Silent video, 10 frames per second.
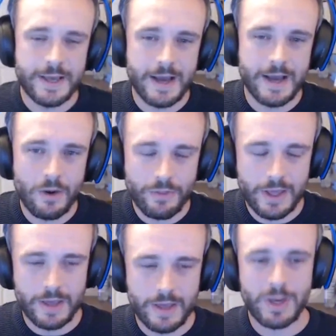how
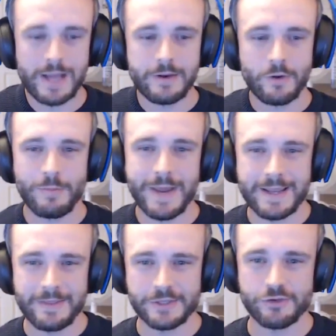they're planning on
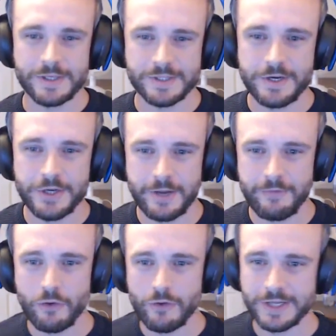making this transition. If
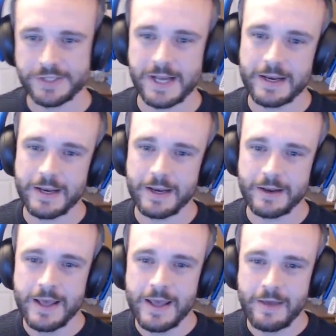you're in a
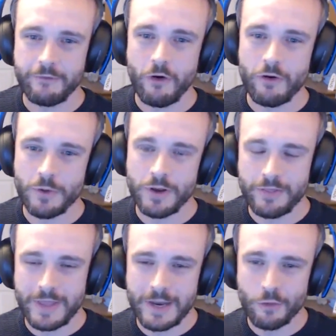standing environment
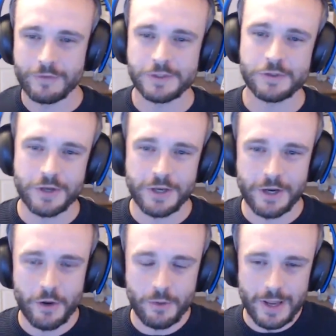and then all of a sudden, you
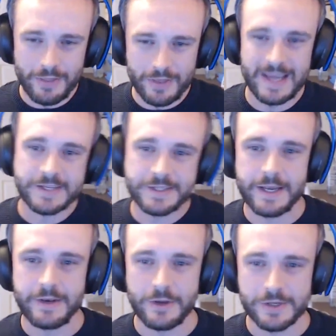know, in the next
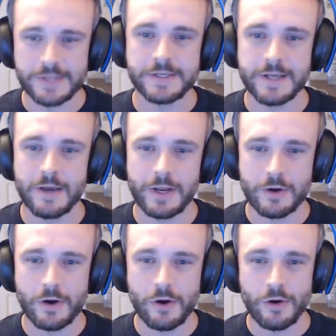scene, you're sitting down in a
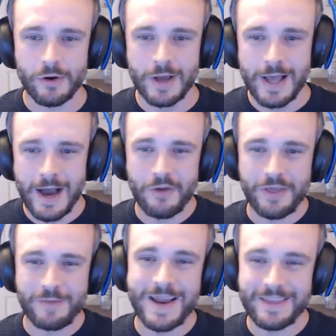car, how
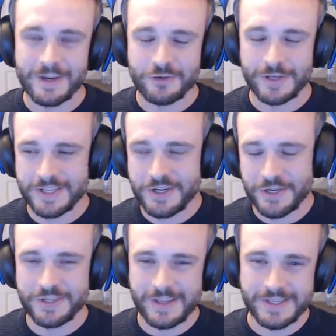they make that transition.
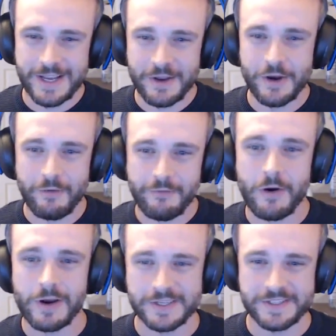Did they say, you know,
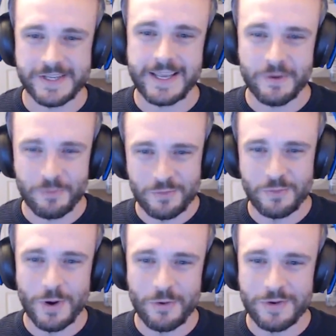find a seat and
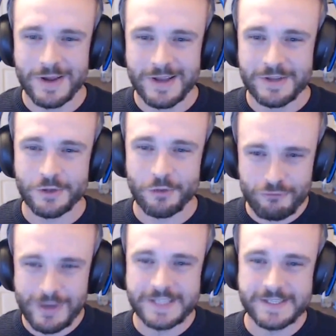we'll sort
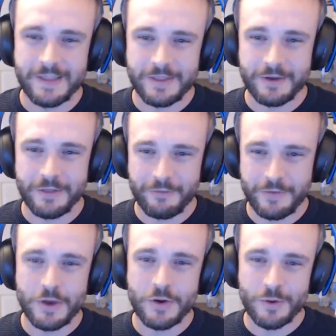of reset the
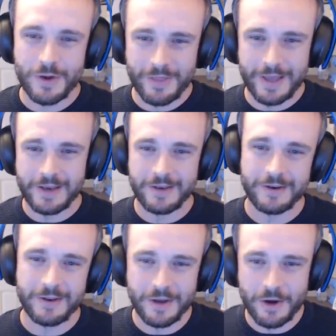view and then
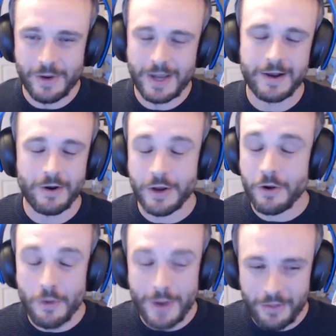you go ahead? I
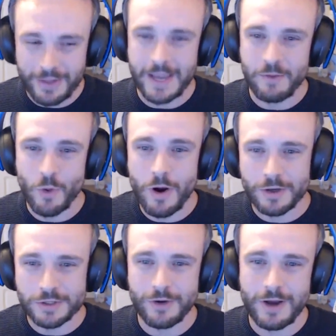don't know how the game
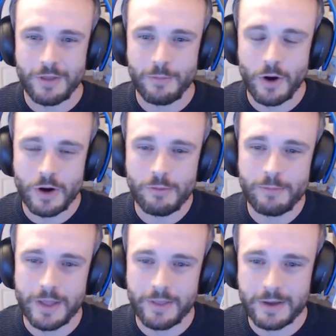works or how they might combat that.